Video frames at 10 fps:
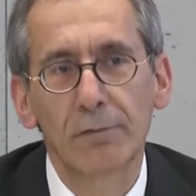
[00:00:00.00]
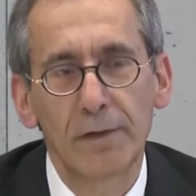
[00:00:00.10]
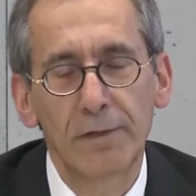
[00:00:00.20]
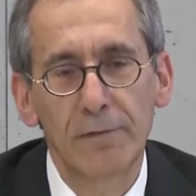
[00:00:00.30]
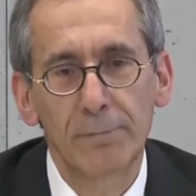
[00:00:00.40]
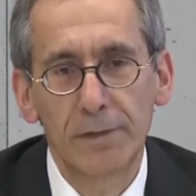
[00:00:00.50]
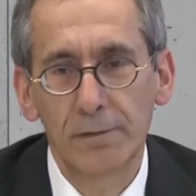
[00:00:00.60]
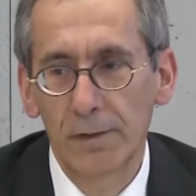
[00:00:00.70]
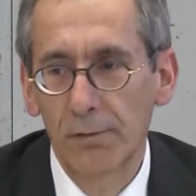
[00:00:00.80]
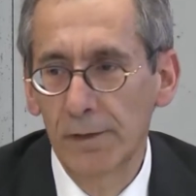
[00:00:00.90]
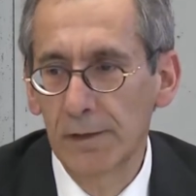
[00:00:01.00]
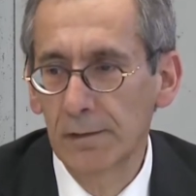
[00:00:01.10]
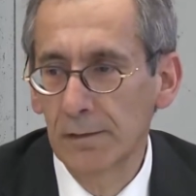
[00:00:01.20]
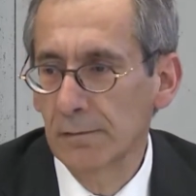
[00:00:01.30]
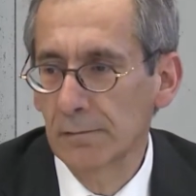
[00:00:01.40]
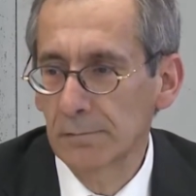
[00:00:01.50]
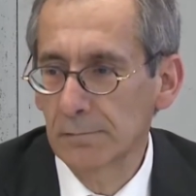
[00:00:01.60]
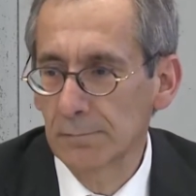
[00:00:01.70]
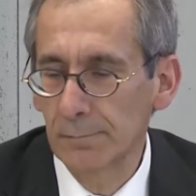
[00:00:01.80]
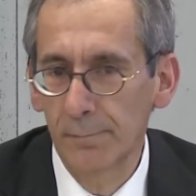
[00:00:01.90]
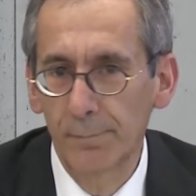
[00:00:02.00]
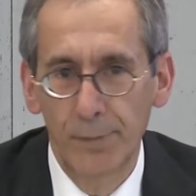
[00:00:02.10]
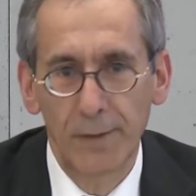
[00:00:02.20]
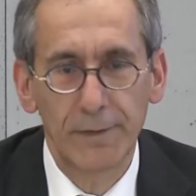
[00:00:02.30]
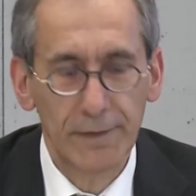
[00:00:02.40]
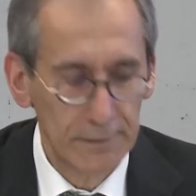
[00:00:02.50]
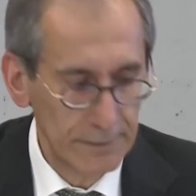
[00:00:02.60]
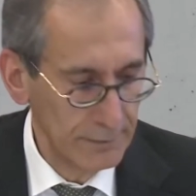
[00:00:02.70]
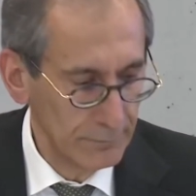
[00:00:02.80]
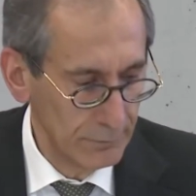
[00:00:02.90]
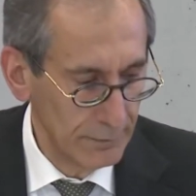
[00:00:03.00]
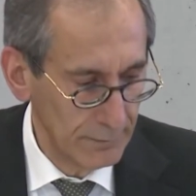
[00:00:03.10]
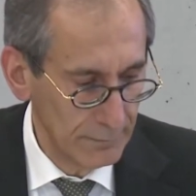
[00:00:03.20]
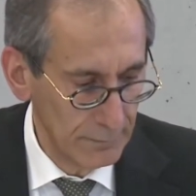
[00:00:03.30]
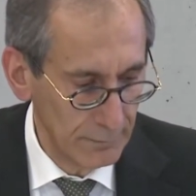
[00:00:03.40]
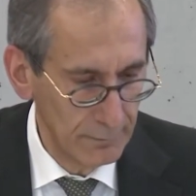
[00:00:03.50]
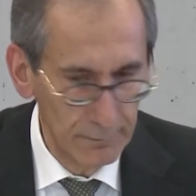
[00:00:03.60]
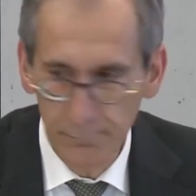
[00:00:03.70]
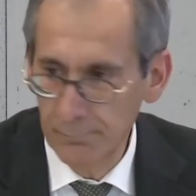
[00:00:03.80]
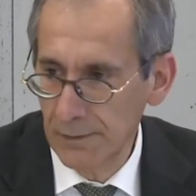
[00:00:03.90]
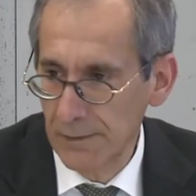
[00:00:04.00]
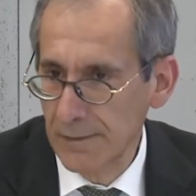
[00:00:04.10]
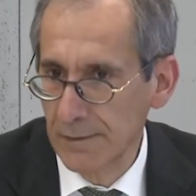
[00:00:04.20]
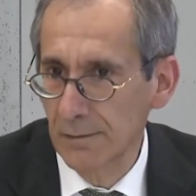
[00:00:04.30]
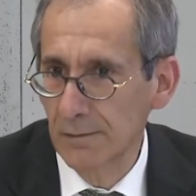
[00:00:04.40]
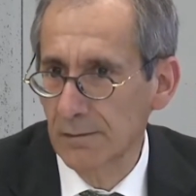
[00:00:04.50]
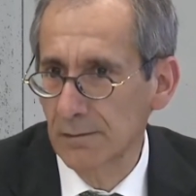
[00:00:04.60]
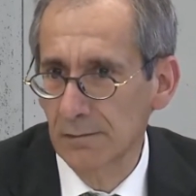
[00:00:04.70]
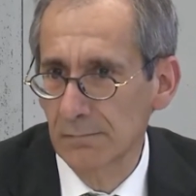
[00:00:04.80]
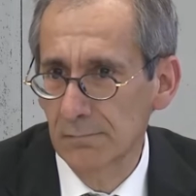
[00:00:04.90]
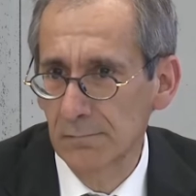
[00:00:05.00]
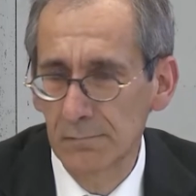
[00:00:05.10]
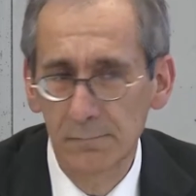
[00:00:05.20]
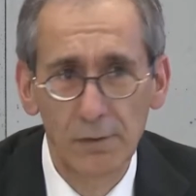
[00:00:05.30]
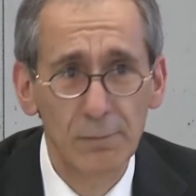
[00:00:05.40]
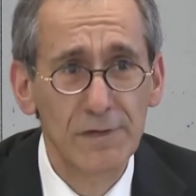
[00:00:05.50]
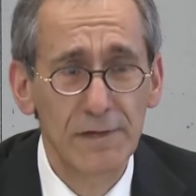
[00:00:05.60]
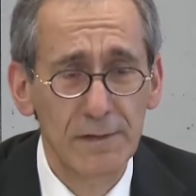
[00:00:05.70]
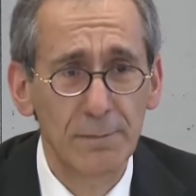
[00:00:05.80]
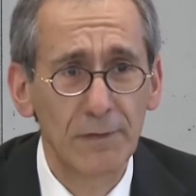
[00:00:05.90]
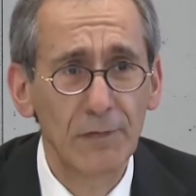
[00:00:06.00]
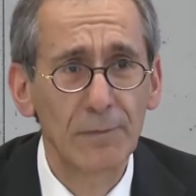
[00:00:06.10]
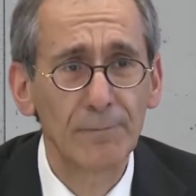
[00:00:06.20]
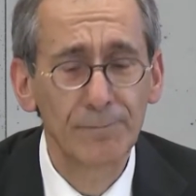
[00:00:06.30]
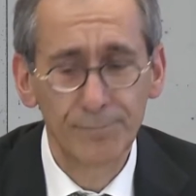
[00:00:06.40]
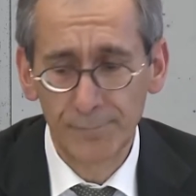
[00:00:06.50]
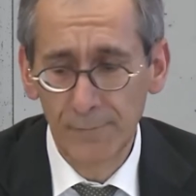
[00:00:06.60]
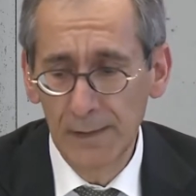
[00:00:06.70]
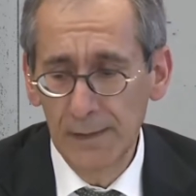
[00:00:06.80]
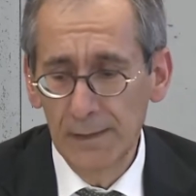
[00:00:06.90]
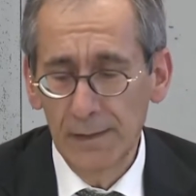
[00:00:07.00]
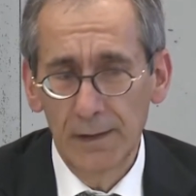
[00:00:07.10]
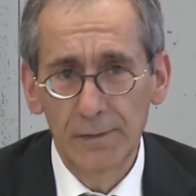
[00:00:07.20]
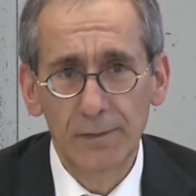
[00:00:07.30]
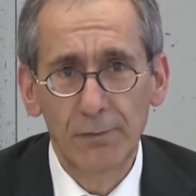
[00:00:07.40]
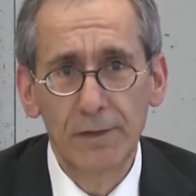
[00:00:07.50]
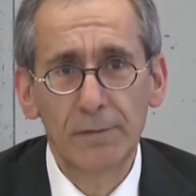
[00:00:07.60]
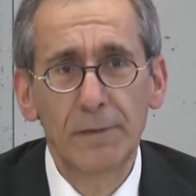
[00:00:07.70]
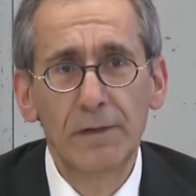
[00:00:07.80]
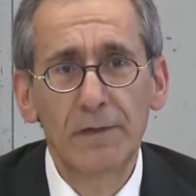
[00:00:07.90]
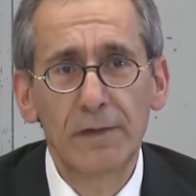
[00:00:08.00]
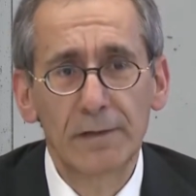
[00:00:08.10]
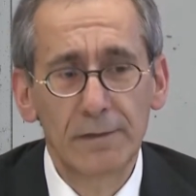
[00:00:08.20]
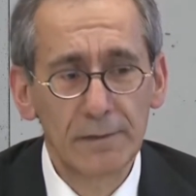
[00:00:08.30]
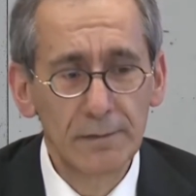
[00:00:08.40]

rates have been growing permanently during the recent almost 6 months. And so it means that